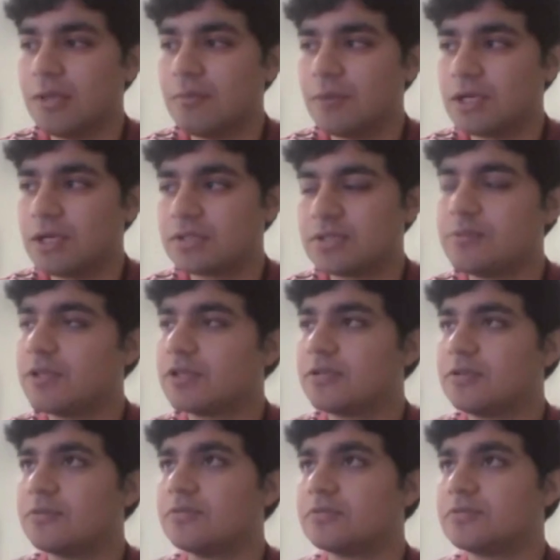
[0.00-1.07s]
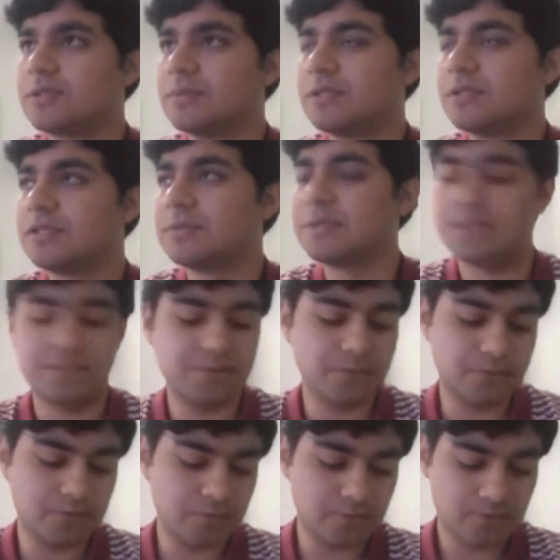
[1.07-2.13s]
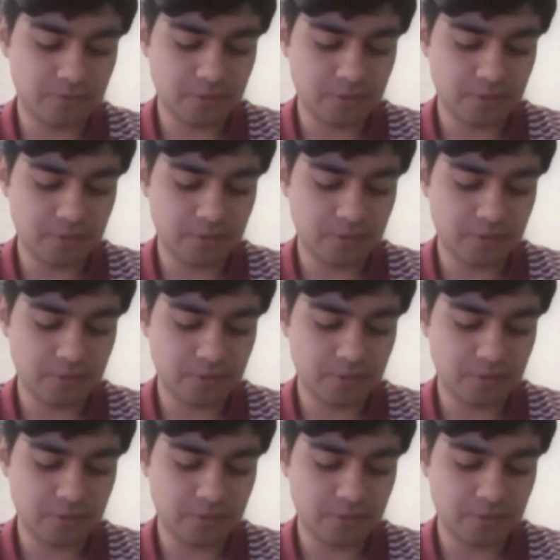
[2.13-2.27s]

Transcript: but something to know, something that's good to know.